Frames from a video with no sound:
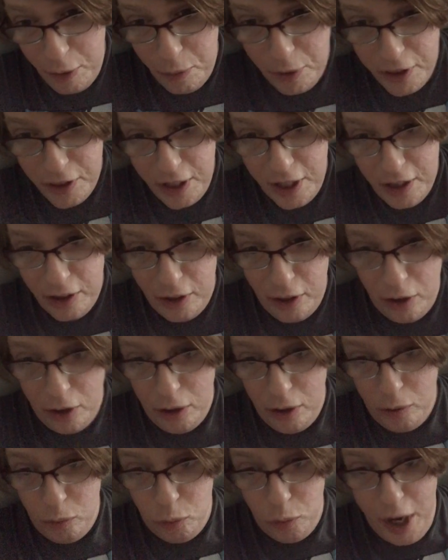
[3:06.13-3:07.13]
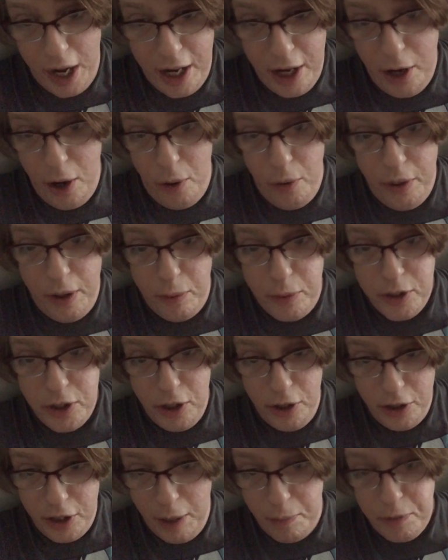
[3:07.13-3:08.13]
with the little radio that was
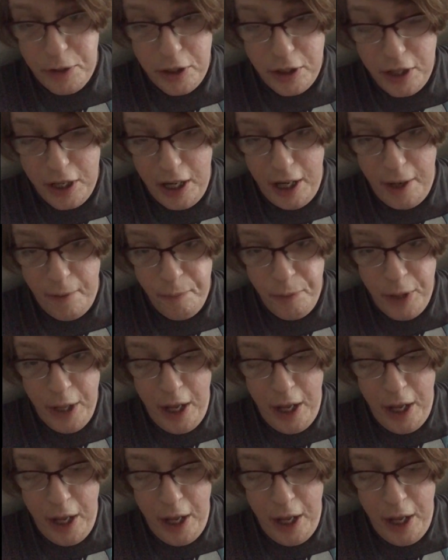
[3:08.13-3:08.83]
hooked up to the